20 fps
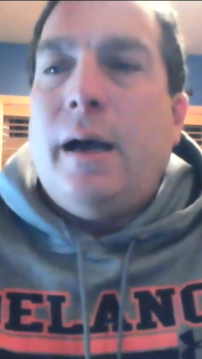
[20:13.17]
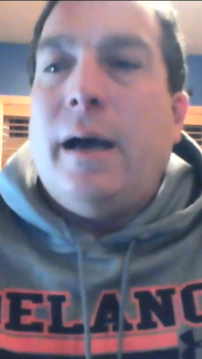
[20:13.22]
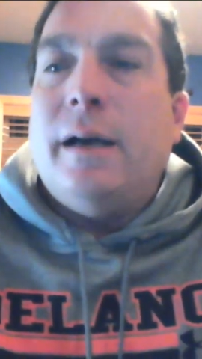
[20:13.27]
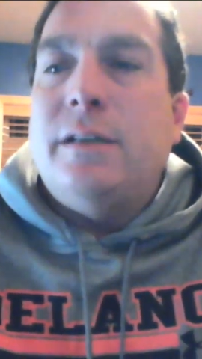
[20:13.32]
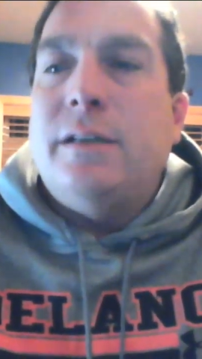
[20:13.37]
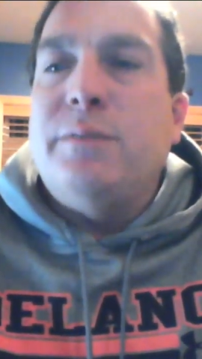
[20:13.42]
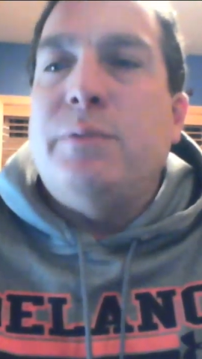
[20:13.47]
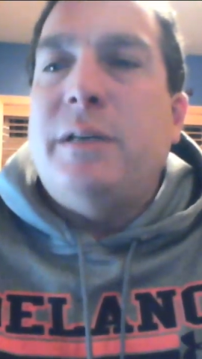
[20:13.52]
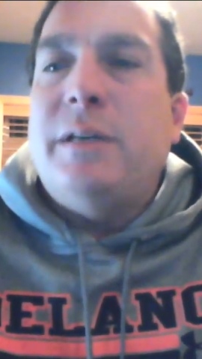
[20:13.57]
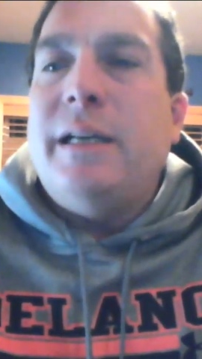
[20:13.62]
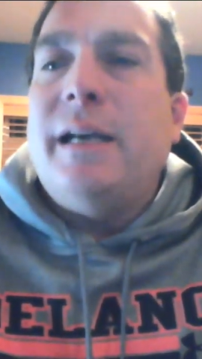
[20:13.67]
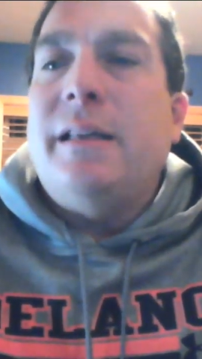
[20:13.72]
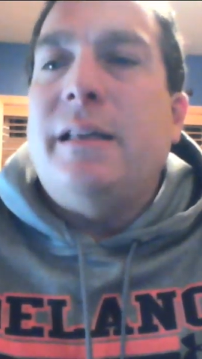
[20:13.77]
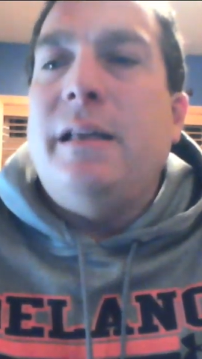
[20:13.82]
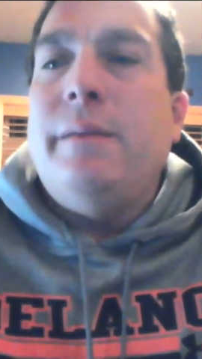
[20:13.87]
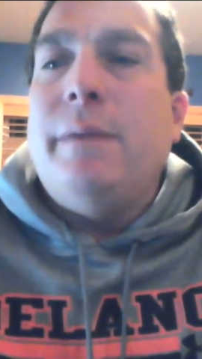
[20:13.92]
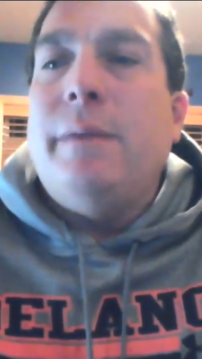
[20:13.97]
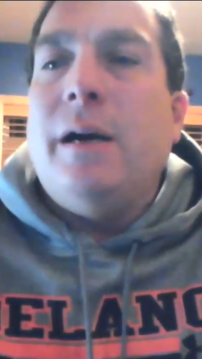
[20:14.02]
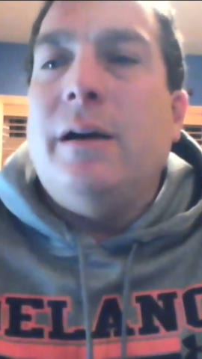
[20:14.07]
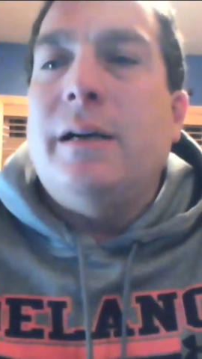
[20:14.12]
to protect
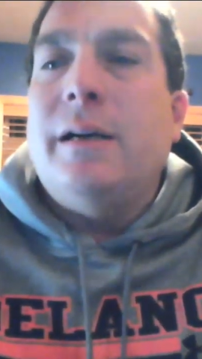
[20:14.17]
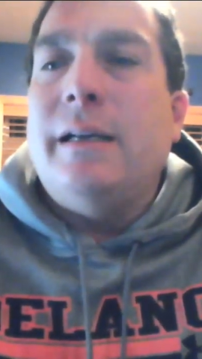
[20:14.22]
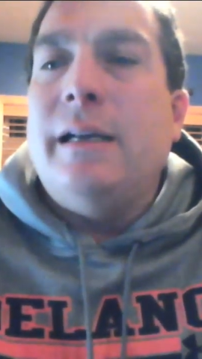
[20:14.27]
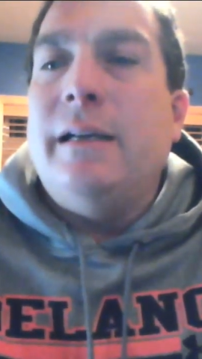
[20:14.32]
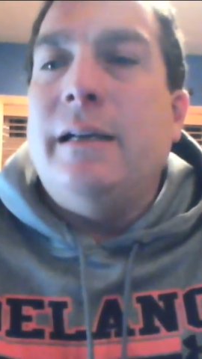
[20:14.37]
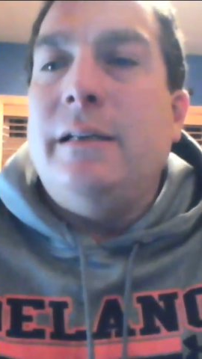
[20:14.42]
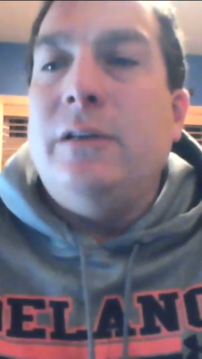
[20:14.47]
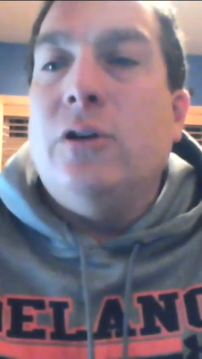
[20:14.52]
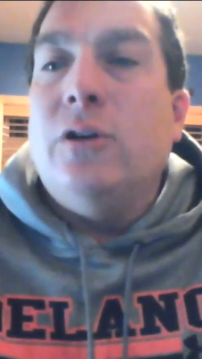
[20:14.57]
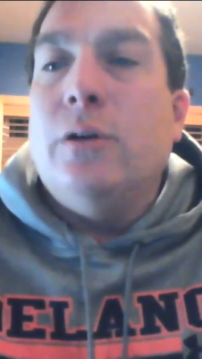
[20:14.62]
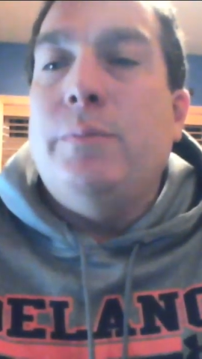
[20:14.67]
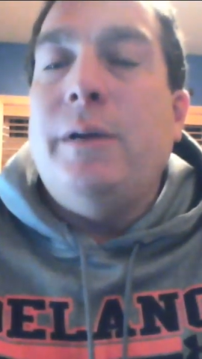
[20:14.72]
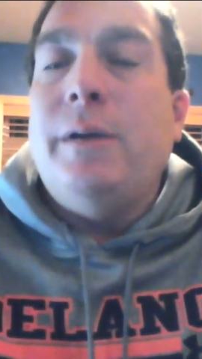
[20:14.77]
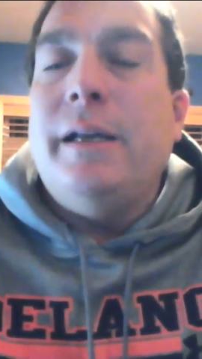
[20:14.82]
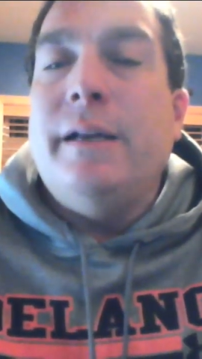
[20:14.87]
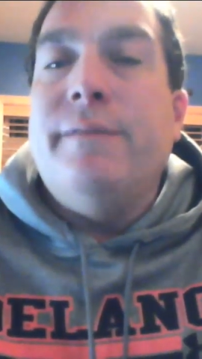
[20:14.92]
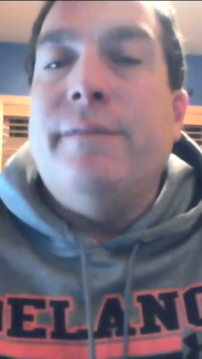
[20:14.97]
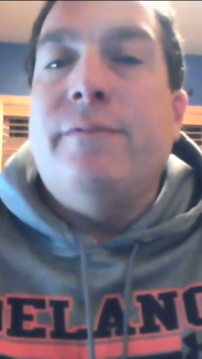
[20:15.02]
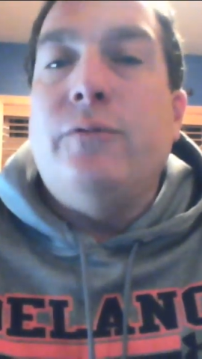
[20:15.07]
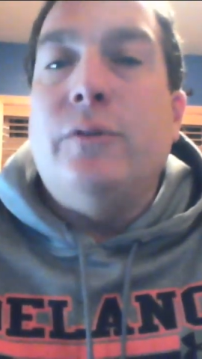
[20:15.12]
the American and
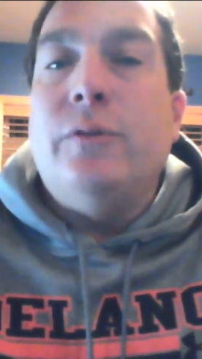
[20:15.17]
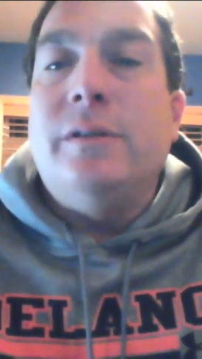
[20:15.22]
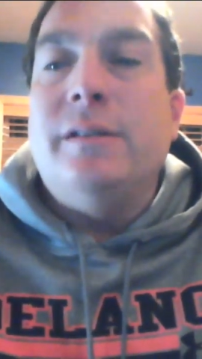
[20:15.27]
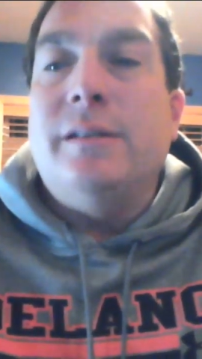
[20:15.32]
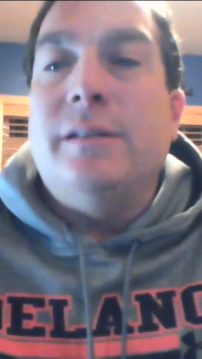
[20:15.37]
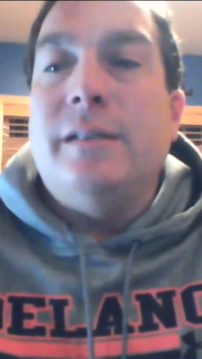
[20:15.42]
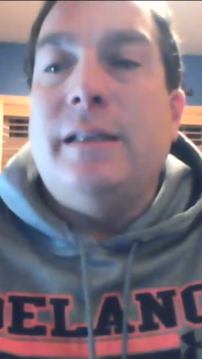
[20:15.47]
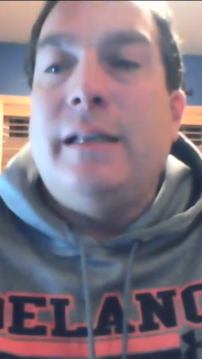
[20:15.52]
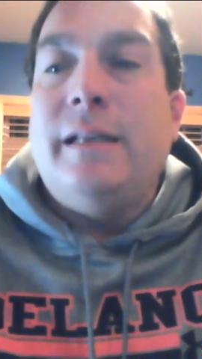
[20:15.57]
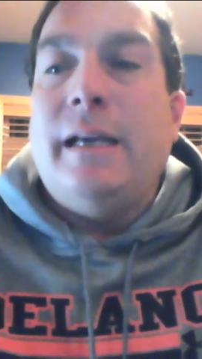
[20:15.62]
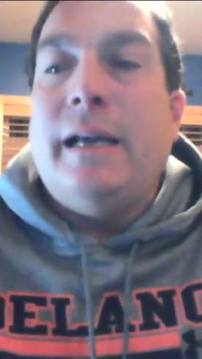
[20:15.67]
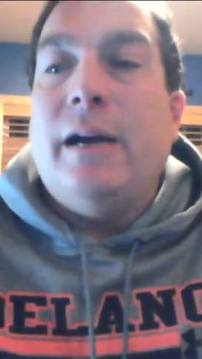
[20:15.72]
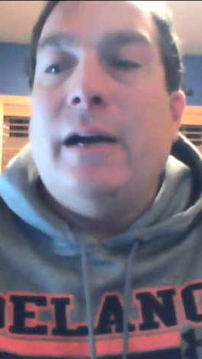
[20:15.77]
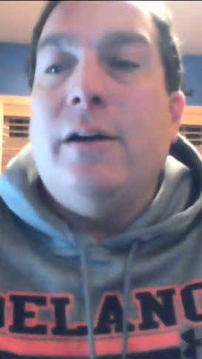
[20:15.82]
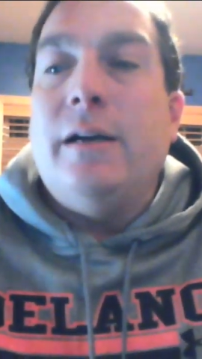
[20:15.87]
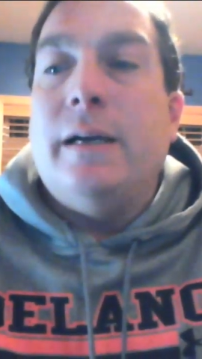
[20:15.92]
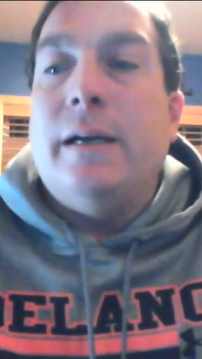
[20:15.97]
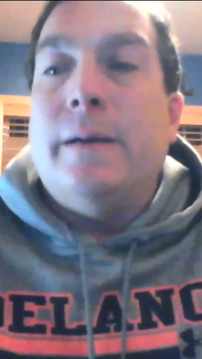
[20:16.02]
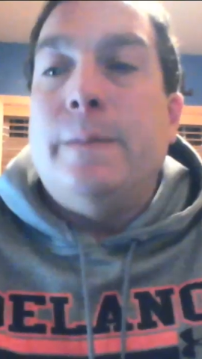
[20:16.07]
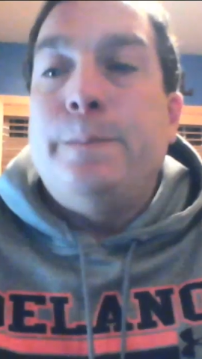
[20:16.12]
European influences in the
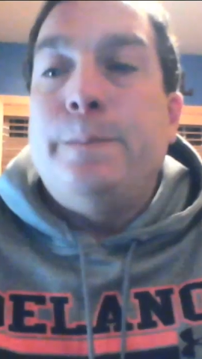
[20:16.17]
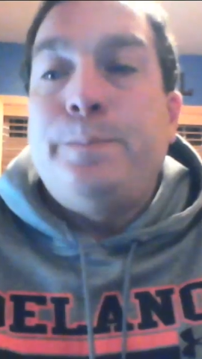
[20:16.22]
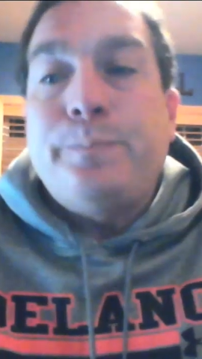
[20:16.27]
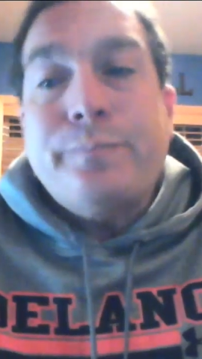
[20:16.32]
area.